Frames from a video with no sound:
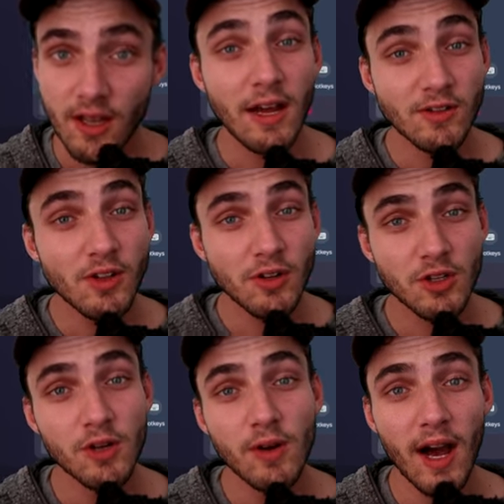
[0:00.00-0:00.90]
Now, it's not
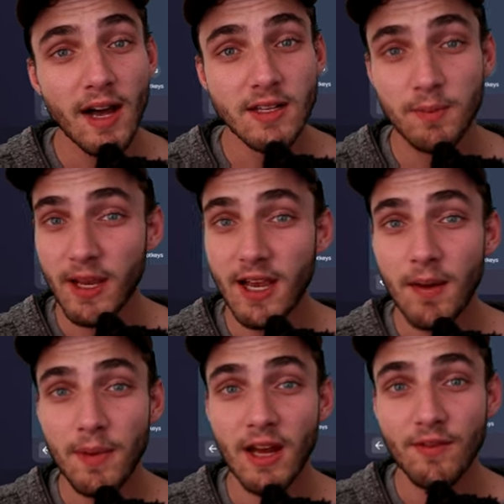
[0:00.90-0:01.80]
too hard to pick
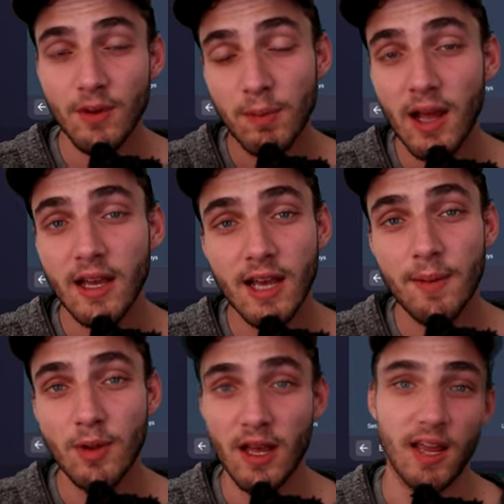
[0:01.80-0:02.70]
up, and if you play a
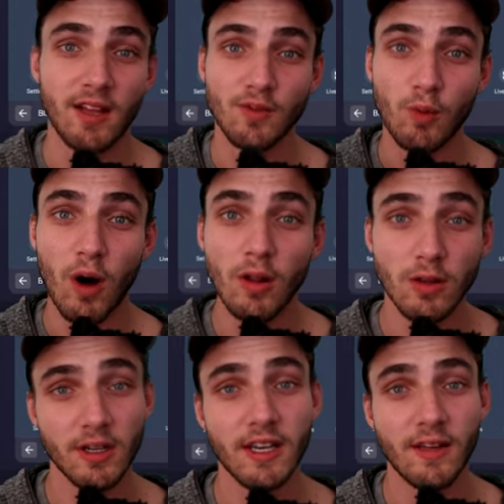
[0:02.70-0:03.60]
couple hands while
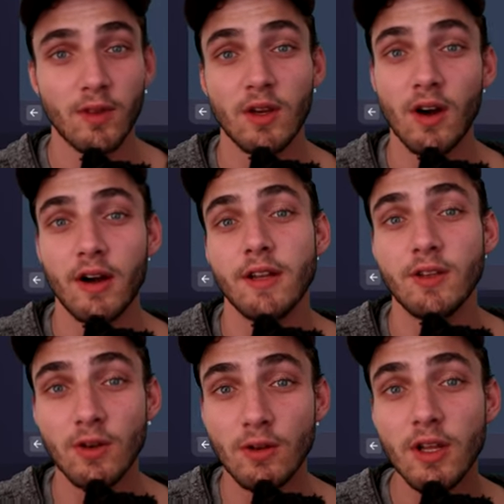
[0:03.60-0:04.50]
looking at the
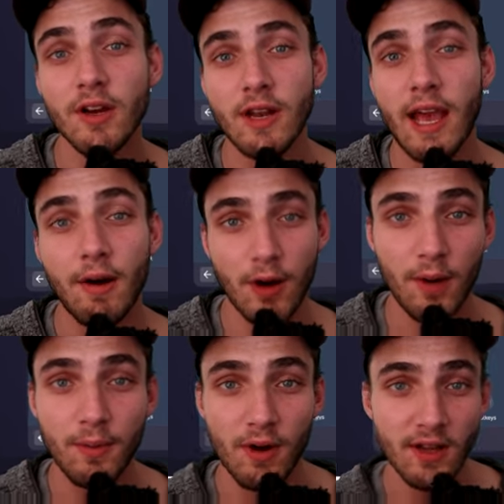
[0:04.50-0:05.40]
guide, you'll learn how it
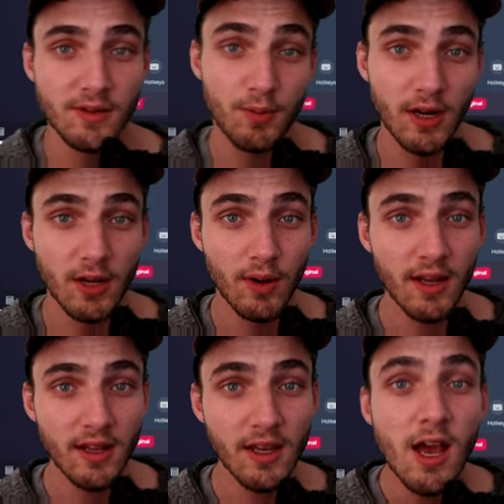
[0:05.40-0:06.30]
operates pretty
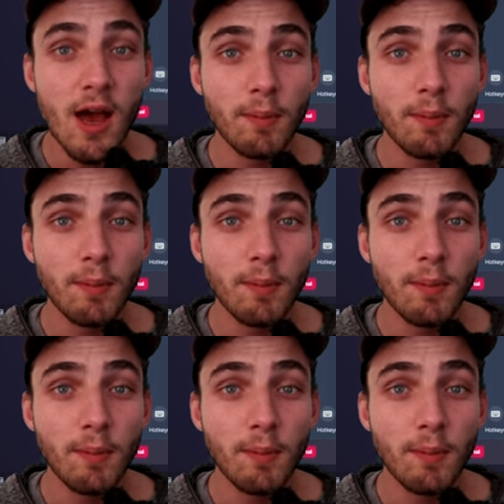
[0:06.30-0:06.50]
quickly,